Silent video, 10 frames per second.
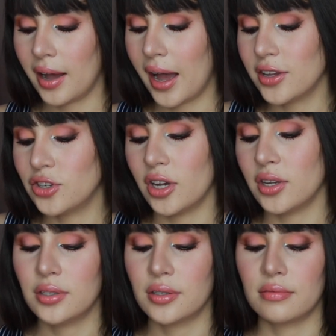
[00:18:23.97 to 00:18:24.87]
I
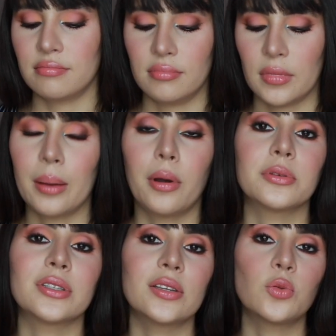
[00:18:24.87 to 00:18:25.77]
just, I'm
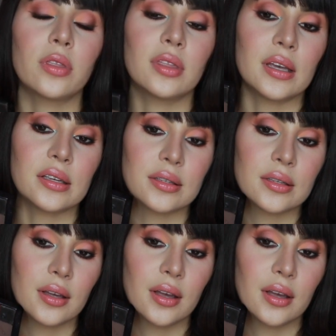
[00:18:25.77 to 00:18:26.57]
obsessed with this.